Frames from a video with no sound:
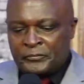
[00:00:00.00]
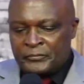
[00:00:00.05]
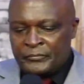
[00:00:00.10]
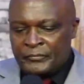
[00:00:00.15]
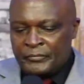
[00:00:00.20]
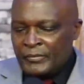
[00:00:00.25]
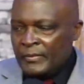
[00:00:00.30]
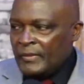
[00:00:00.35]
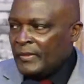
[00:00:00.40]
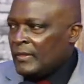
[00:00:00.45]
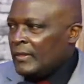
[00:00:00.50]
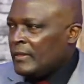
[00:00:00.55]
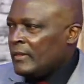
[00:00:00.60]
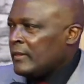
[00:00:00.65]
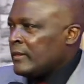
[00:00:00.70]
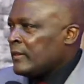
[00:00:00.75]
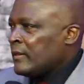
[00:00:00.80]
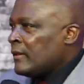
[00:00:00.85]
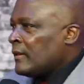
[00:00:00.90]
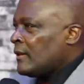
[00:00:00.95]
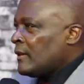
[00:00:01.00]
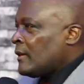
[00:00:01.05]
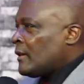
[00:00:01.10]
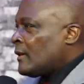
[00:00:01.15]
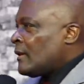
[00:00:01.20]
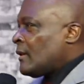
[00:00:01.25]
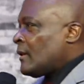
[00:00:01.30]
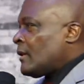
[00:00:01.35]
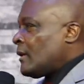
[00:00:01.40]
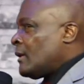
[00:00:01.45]

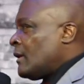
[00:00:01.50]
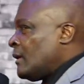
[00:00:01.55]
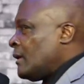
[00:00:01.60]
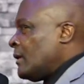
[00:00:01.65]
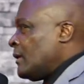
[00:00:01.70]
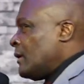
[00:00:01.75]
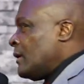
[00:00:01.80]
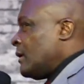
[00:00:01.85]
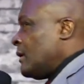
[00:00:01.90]
(silence)